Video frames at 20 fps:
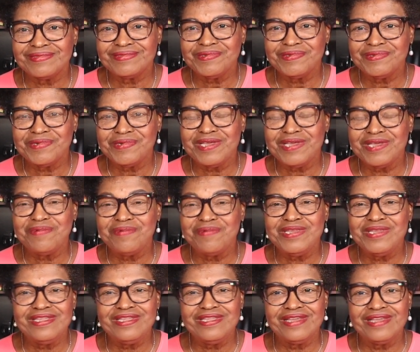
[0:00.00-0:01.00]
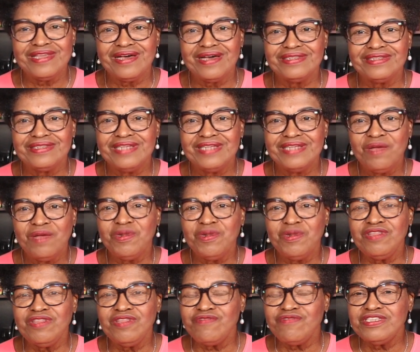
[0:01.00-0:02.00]
Okay, we need that. One
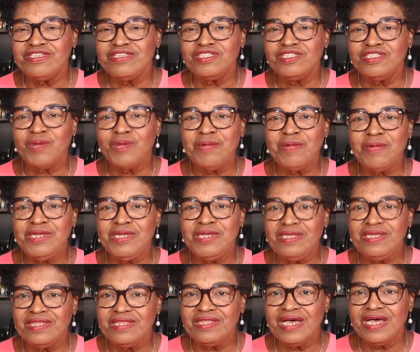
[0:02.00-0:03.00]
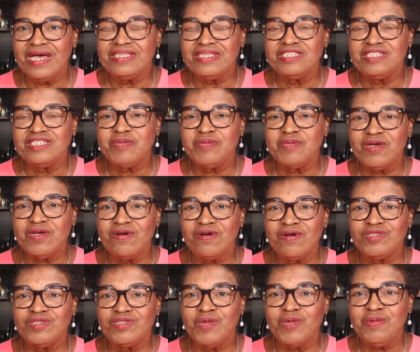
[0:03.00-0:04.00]
of the reasons why we need that is
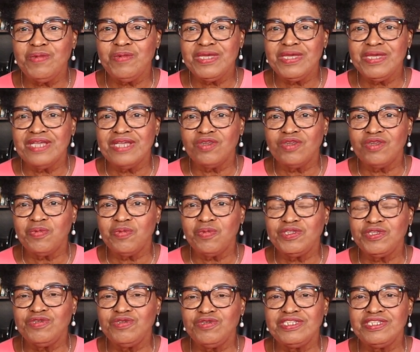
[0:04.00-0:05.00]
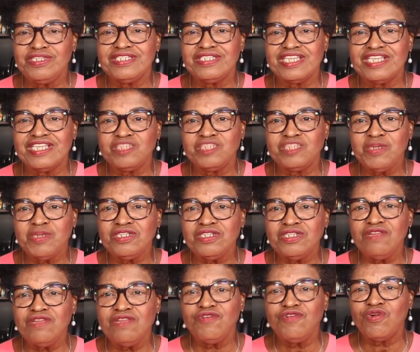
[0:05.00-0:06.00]
because when we get opportunities, especially
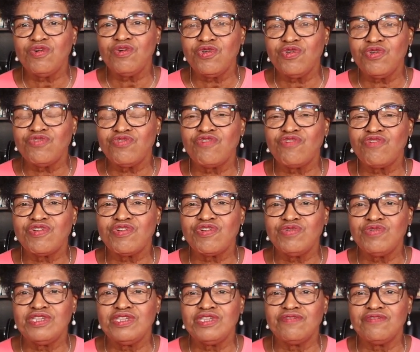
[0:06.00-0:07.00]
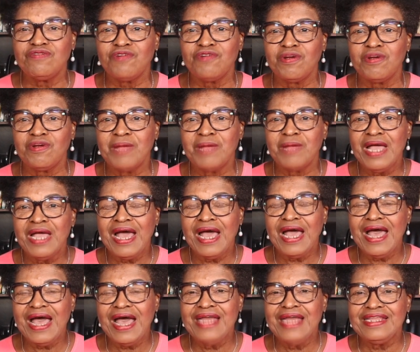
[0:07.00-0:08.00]
if you're going through a recruiting firm
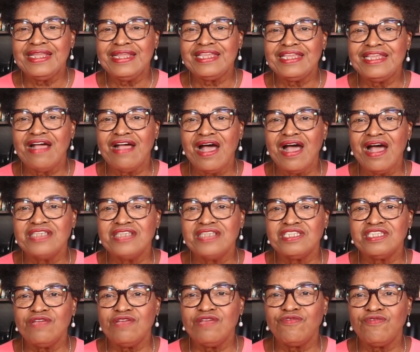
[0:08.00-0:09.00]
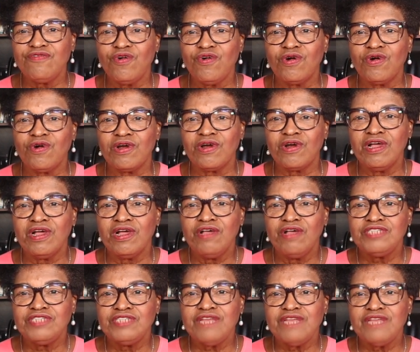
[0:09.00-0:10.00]
and they're asking for,
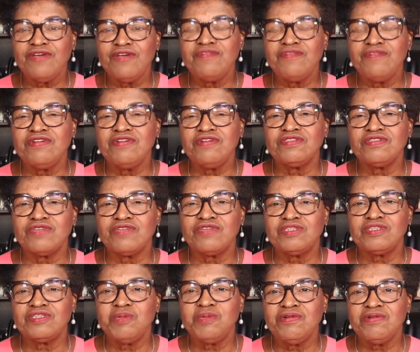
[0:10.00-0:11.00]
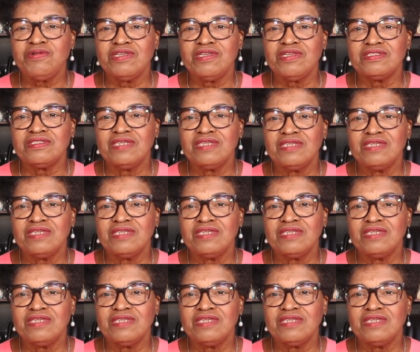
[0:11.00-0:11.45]
say, 5 years of experience,